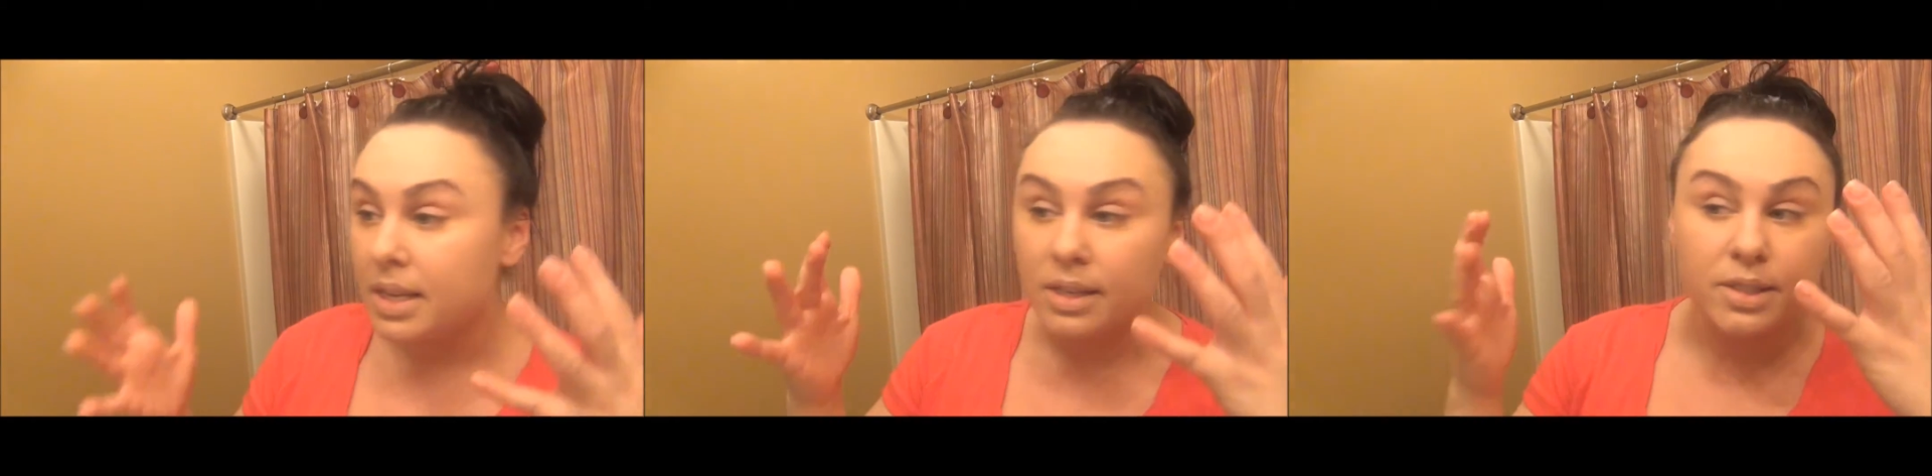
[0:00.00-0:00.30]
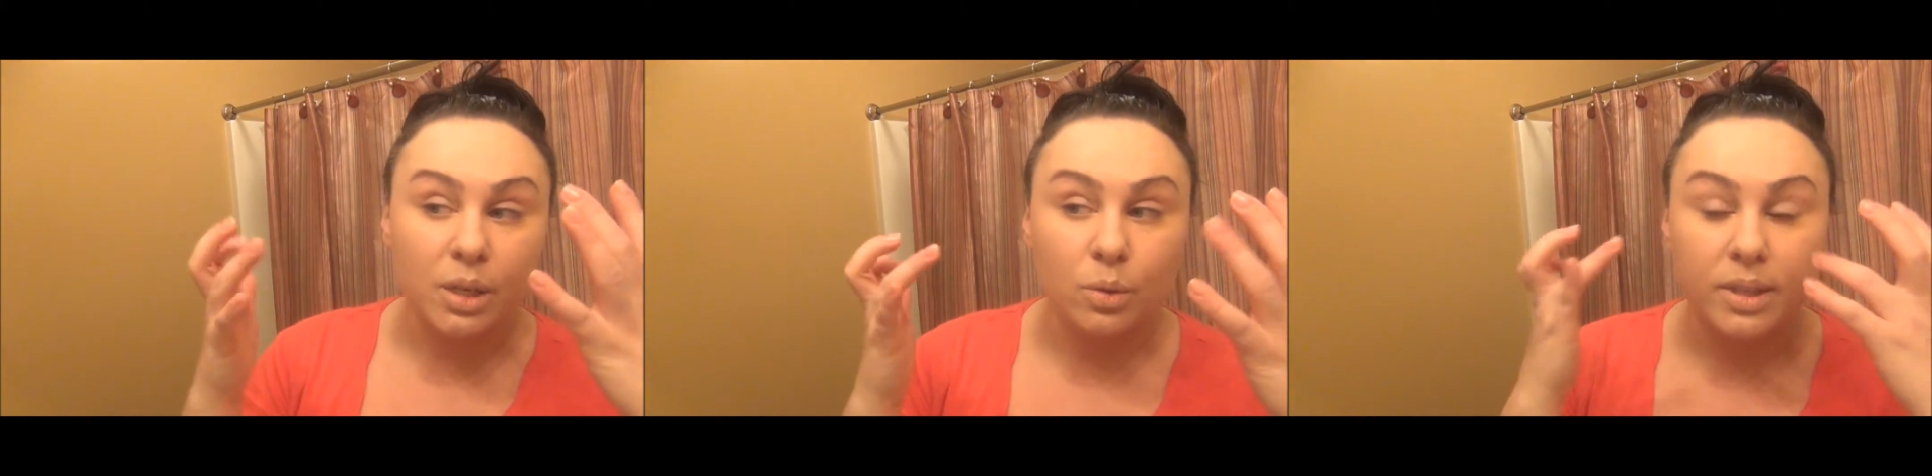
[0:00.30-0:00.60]

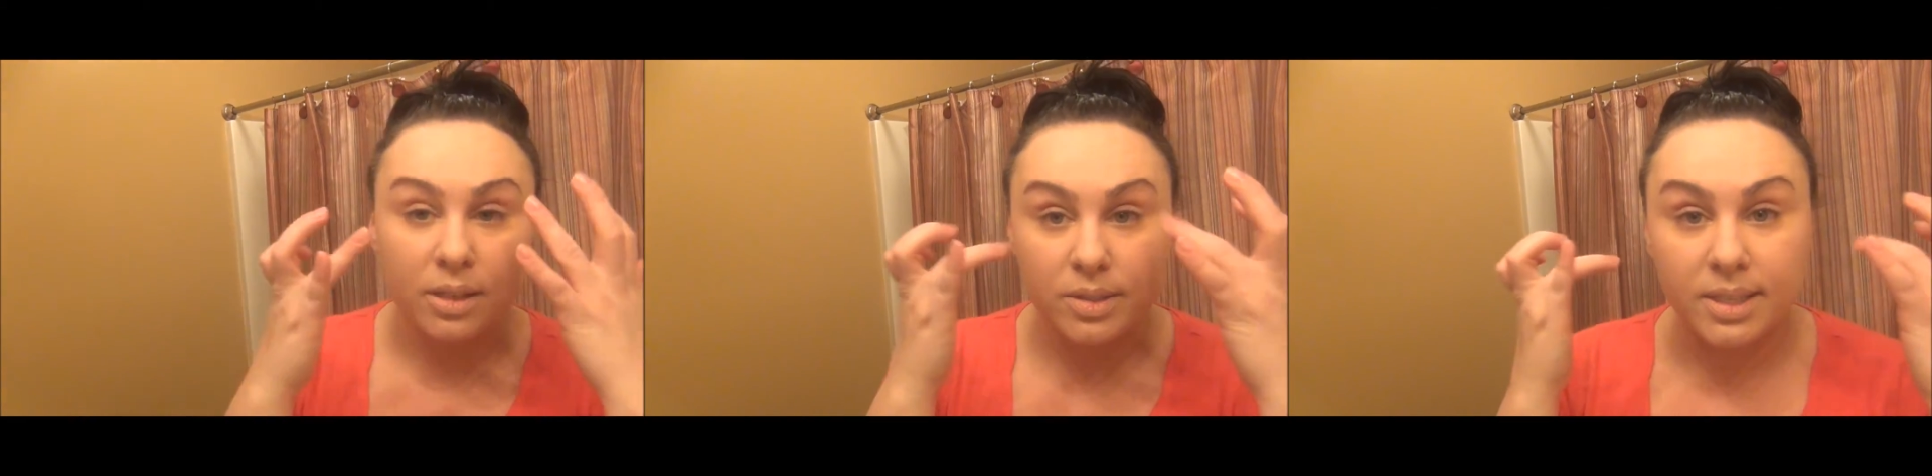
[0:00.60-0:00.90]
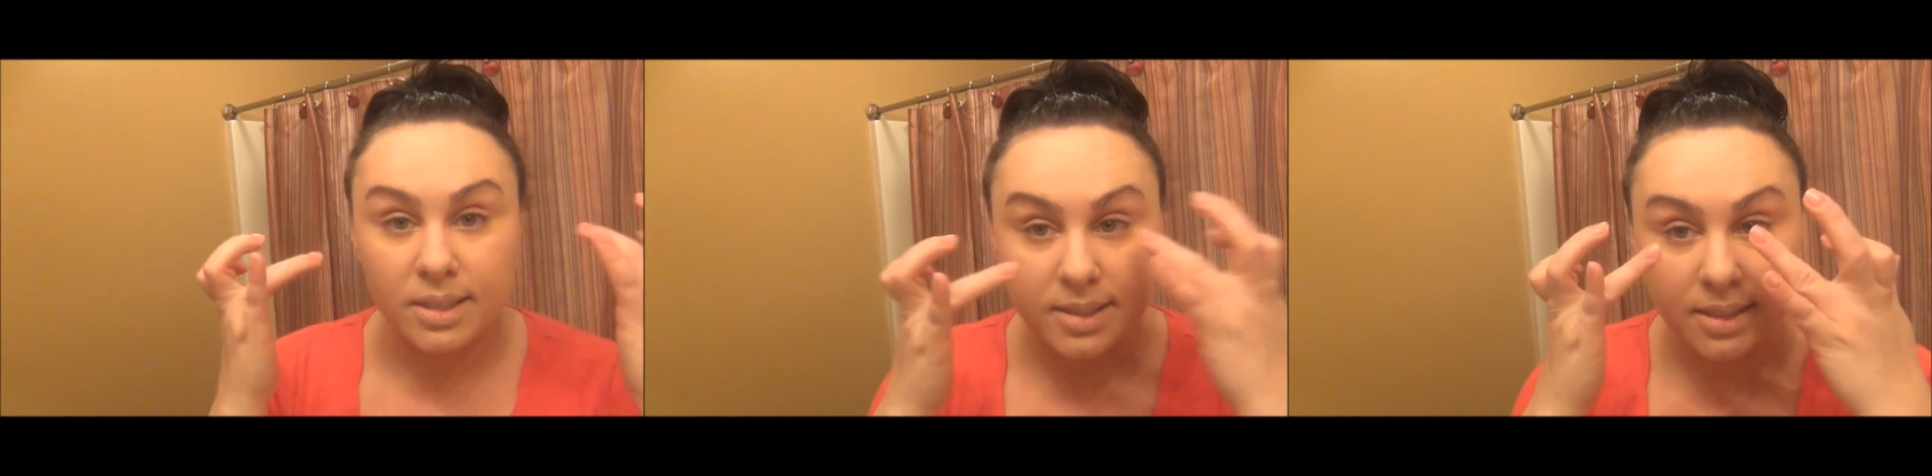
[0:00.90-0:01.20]
So there's the
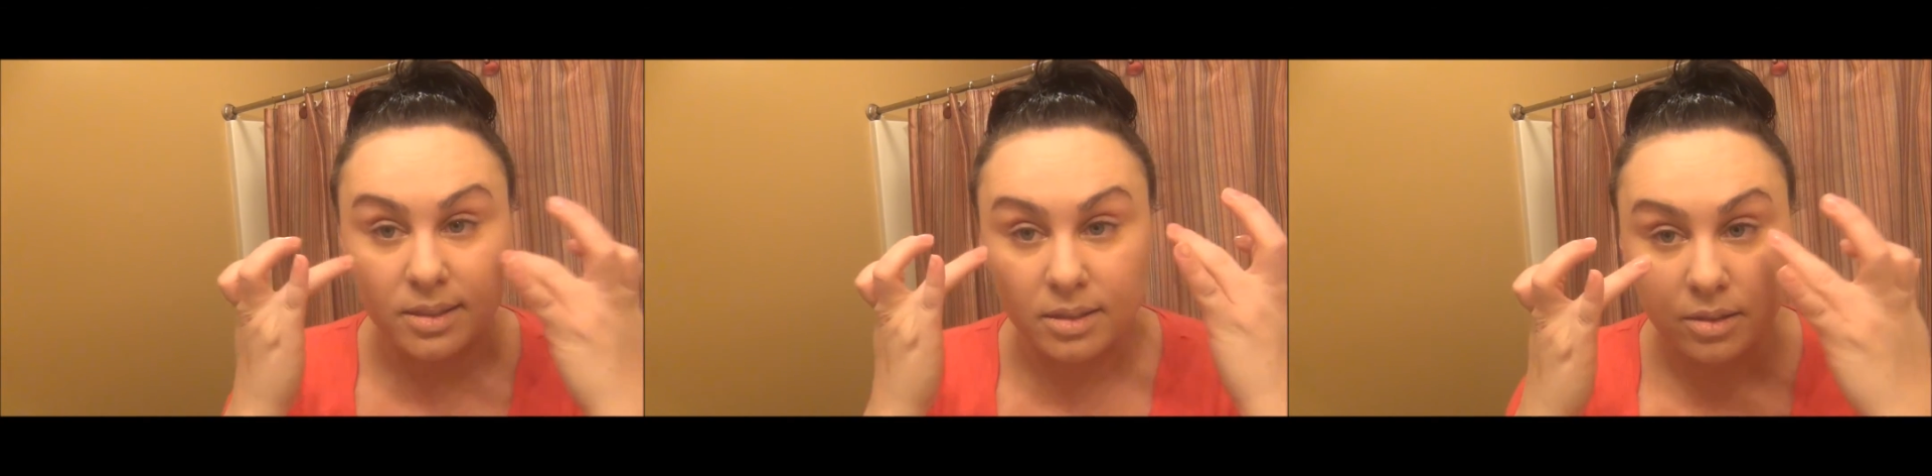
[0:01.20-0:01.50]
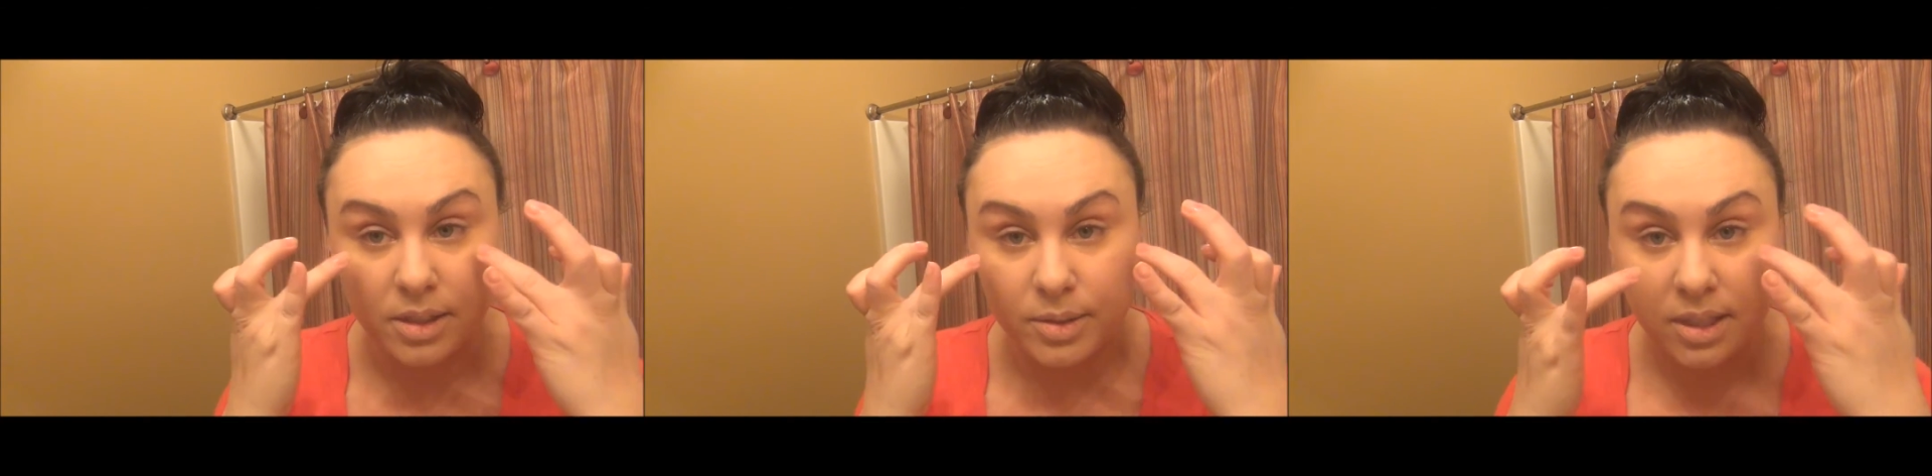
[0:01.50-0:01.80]
concealer, or
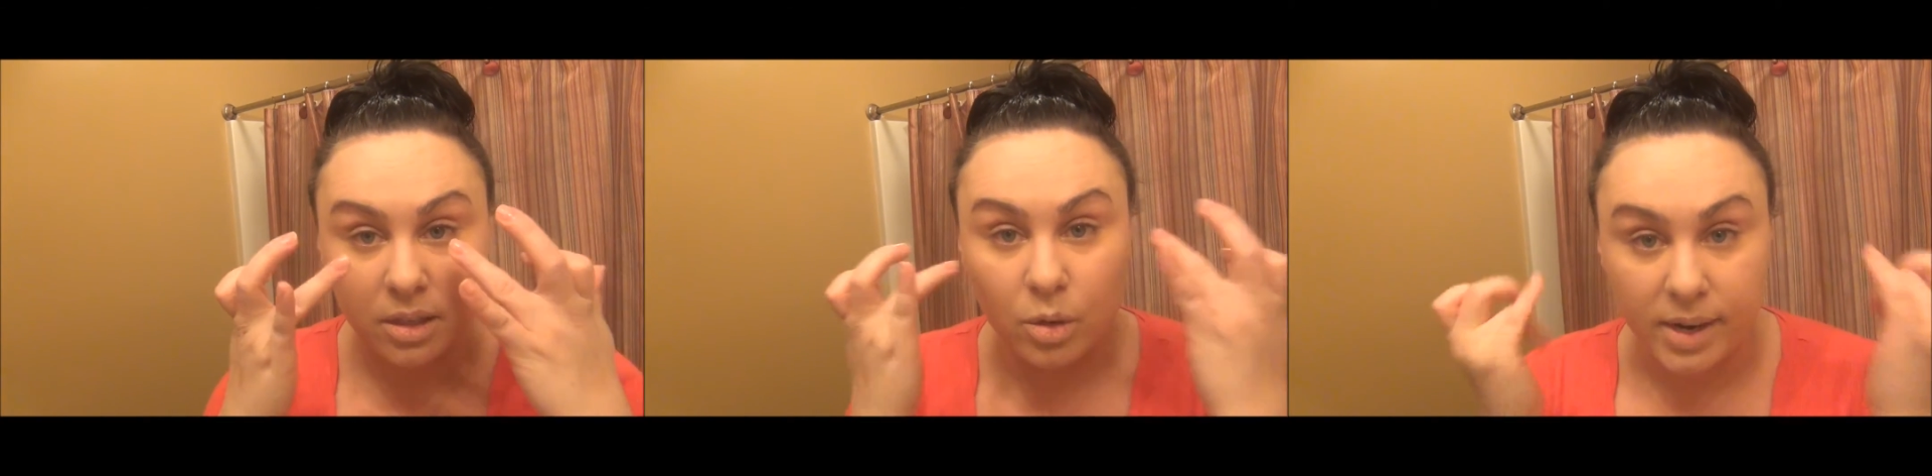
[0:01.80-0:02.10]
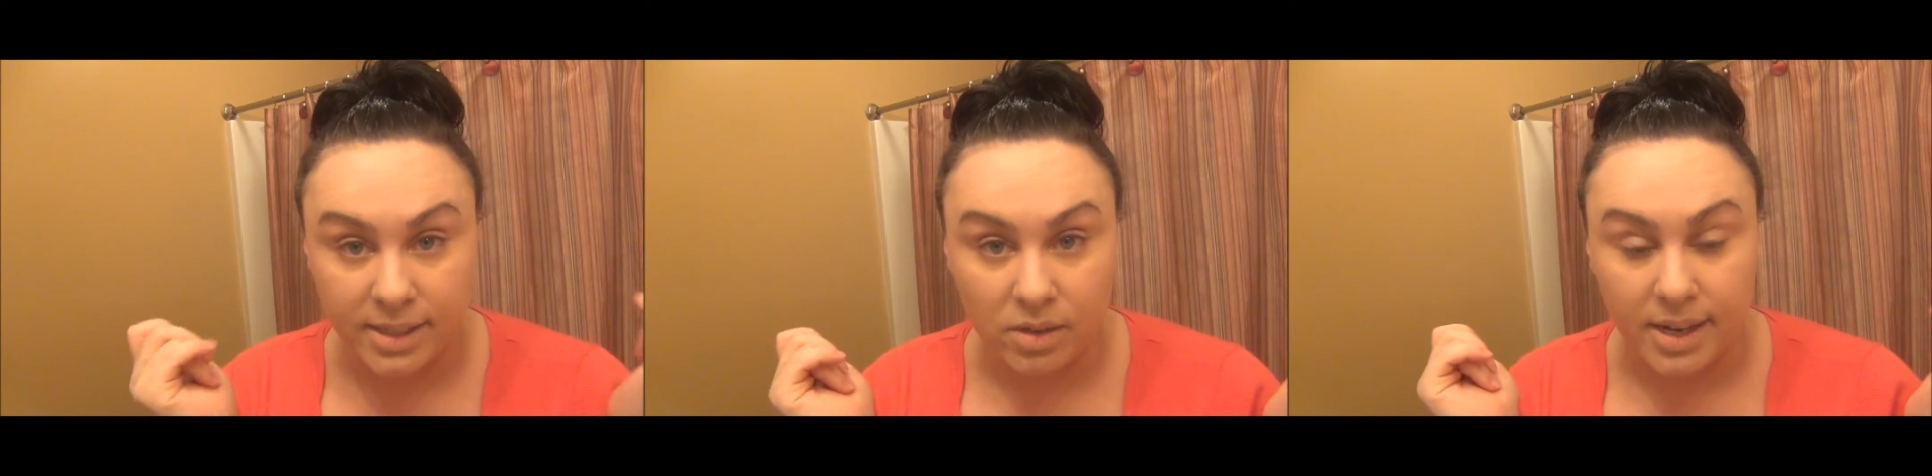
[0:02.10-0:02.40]
there's the
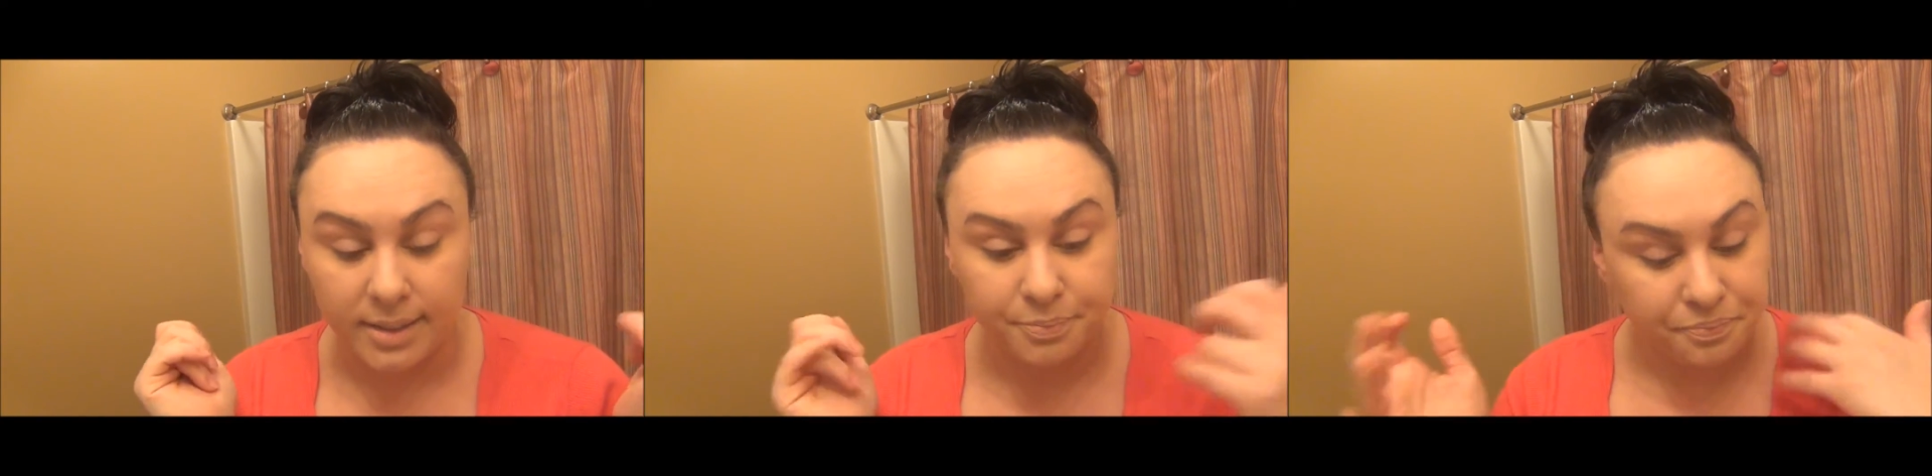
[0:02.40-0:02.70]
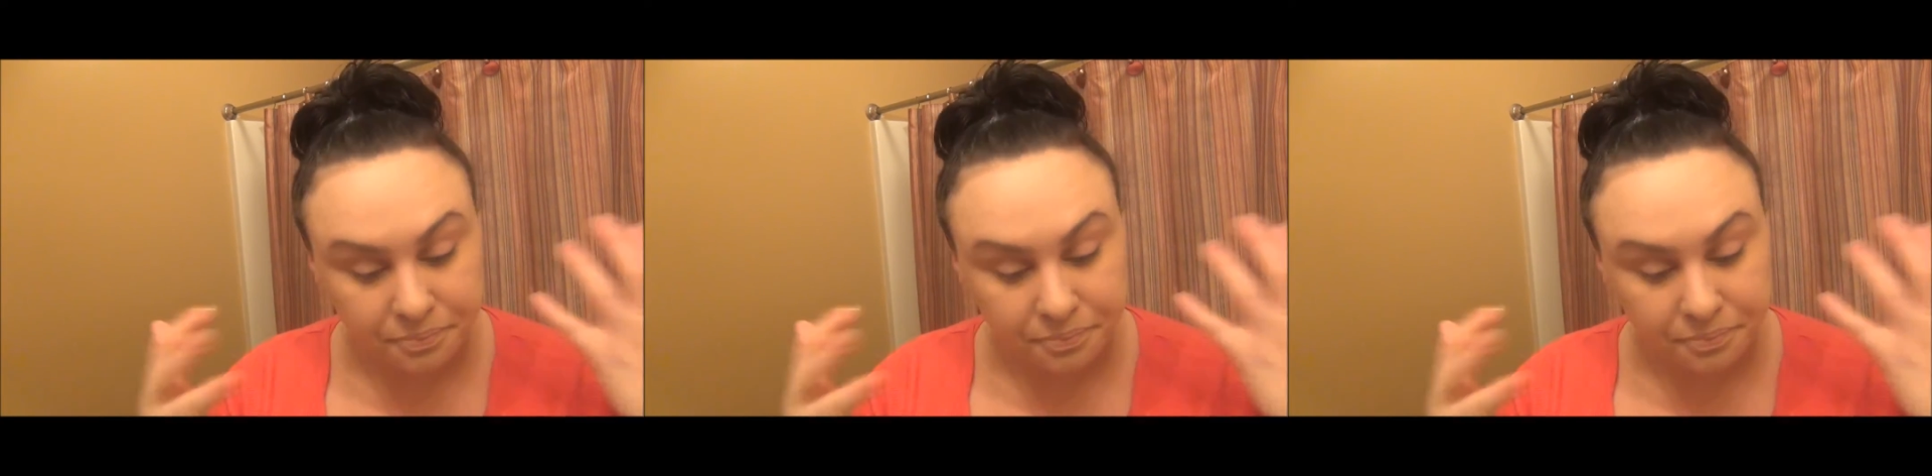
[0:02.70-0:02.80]
corrector on.